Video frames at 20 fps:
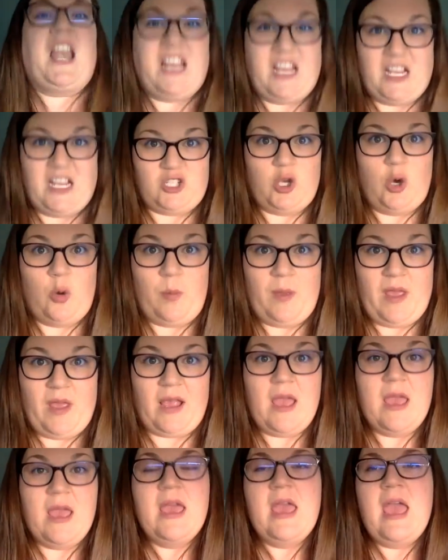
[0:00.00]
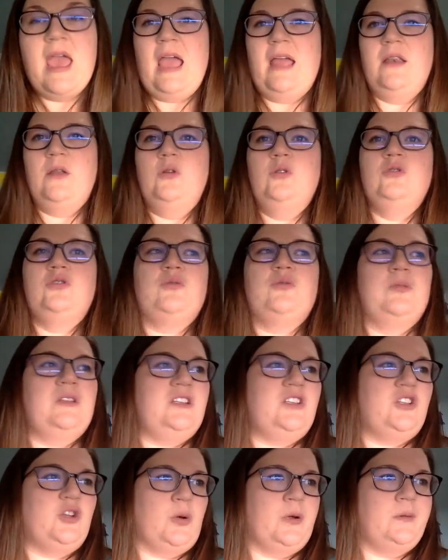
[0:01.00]
is so big. And who's really
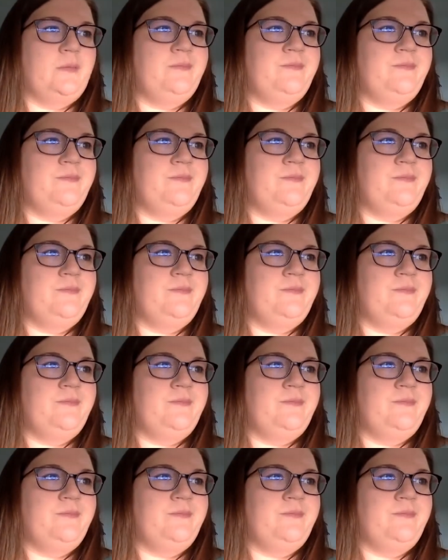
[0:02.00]
short?